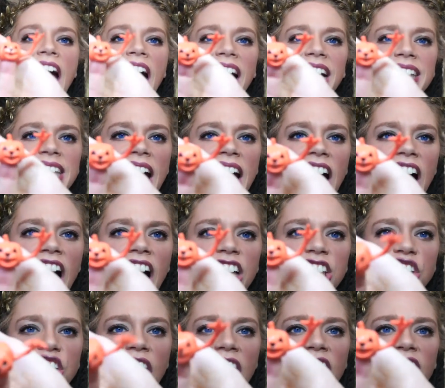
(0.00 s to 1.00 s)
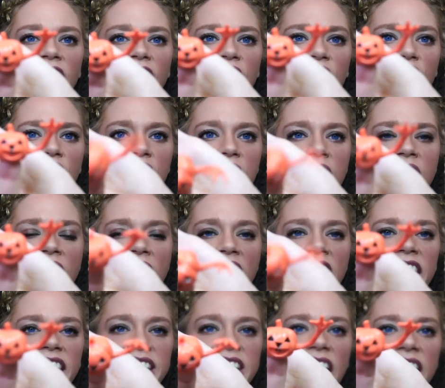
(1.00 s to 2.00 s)
it's like a jack-o'-lantern
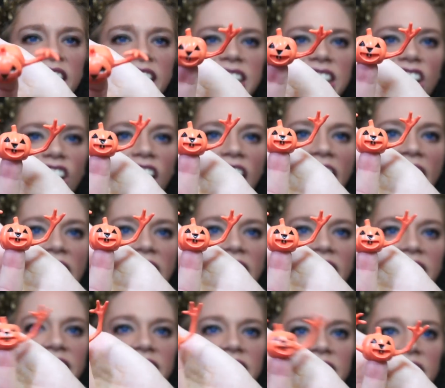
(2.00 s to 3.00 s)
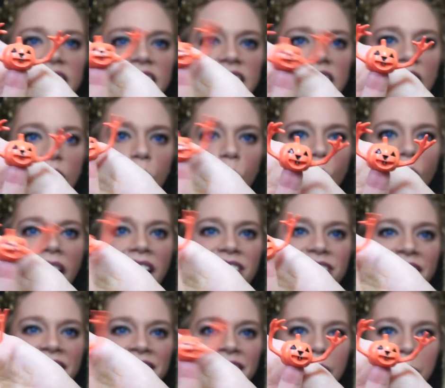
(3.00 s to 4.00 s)
and he's got these little hands and he's like
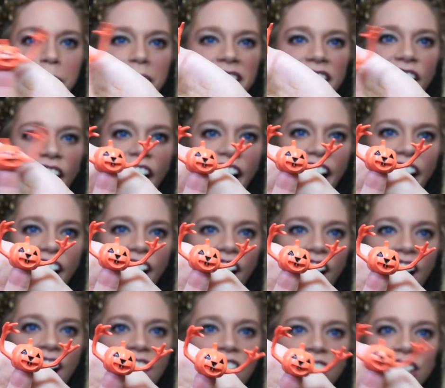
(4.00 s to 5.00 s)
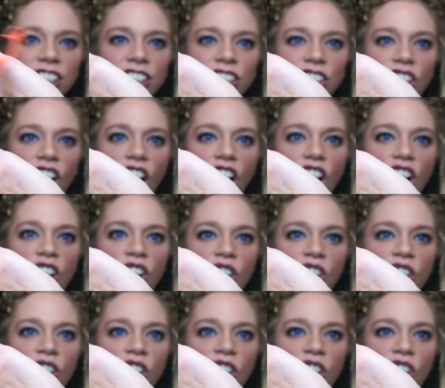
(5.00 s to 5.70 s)
waving them in the air so